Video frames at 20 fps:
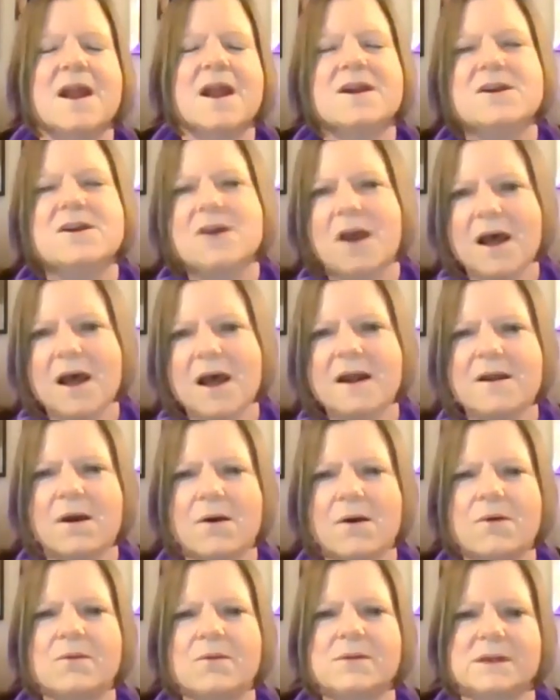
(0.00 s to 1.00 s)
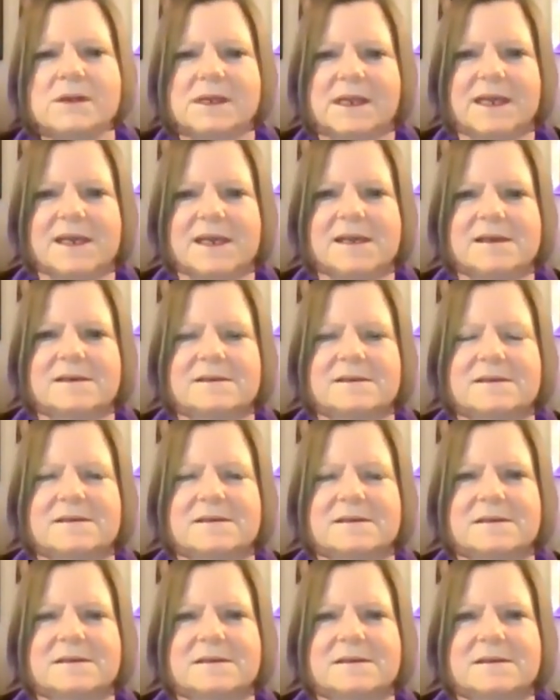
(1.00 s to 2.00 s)
Not only
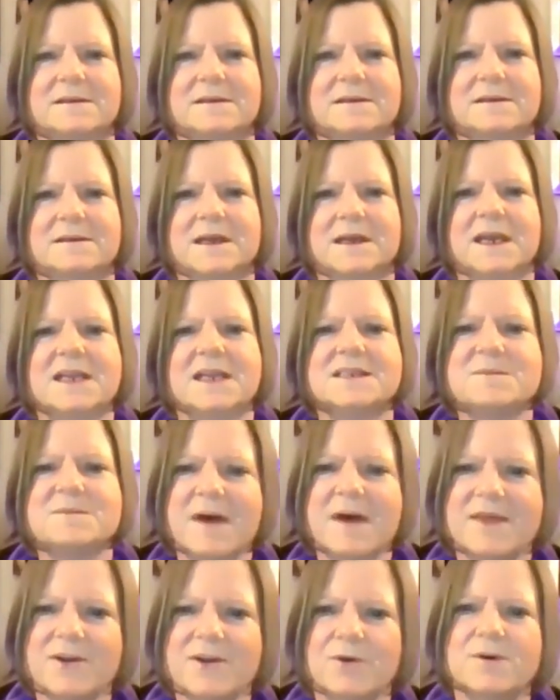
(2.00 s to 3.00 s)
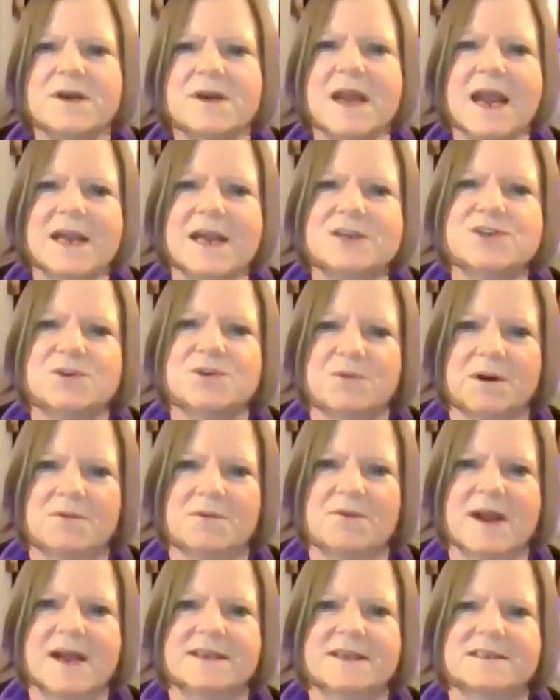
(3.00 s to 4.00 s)
is Mother Nature at
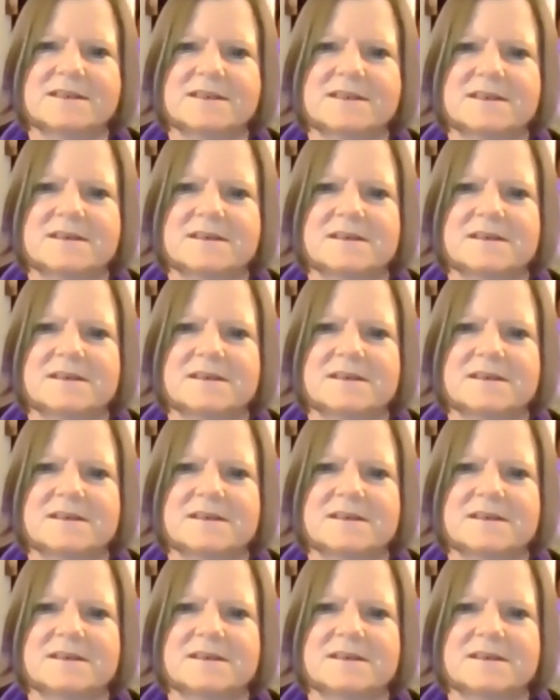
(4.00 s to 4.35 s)
rest,